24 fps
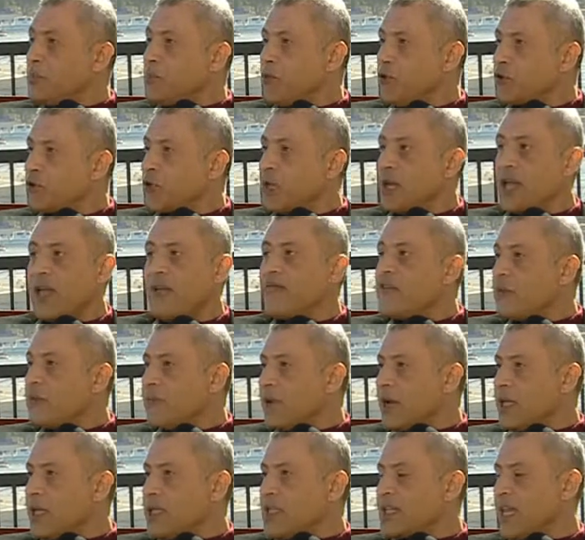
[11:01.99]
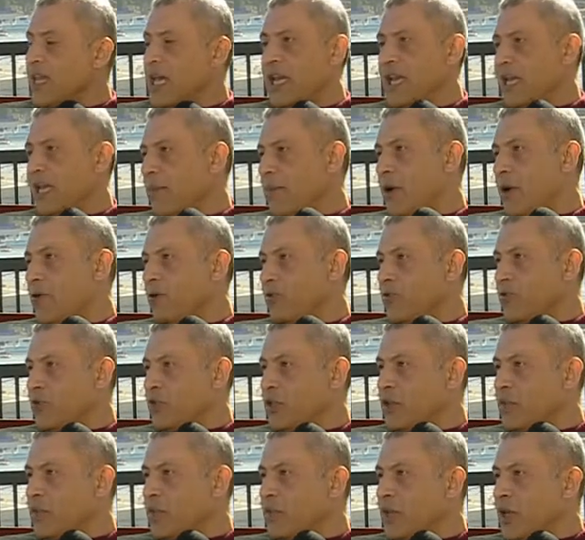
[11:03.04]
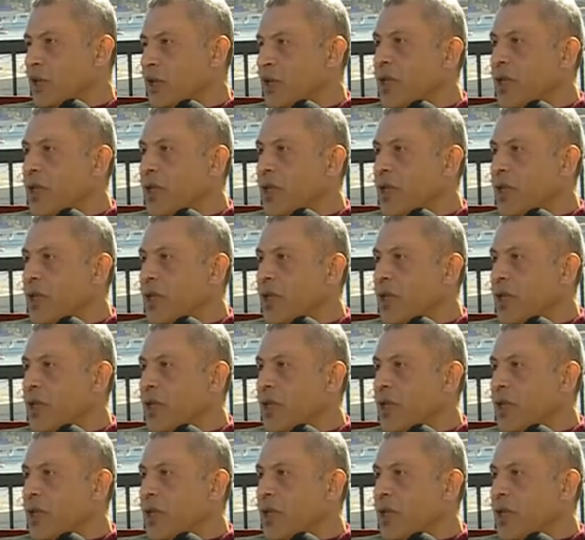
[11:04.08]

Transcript: important. Everybody is caring about tourism